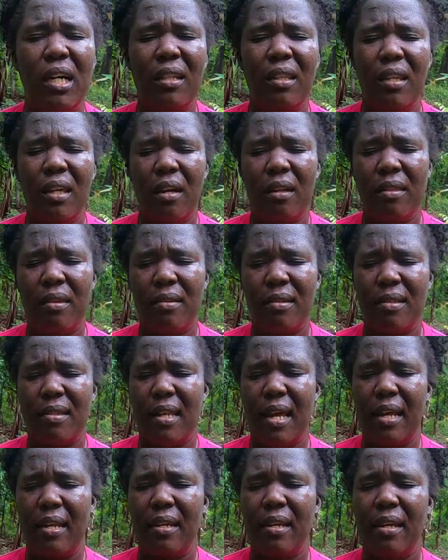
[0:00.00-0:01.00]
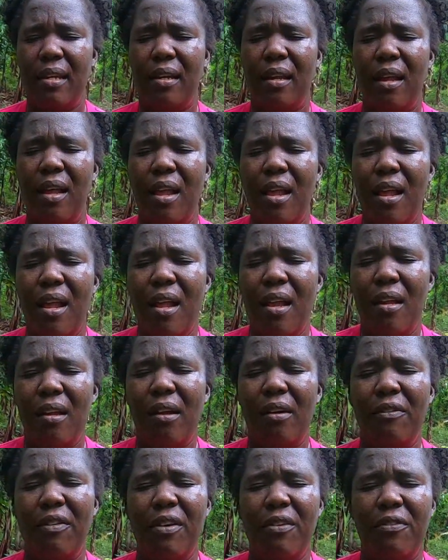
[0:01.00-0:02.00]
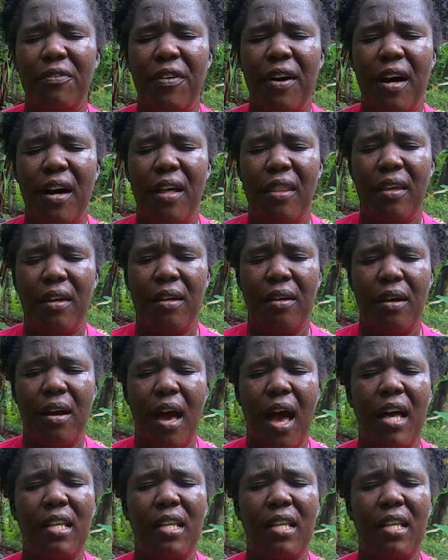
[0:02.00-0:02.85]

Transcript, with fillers: and the understanding loving Father.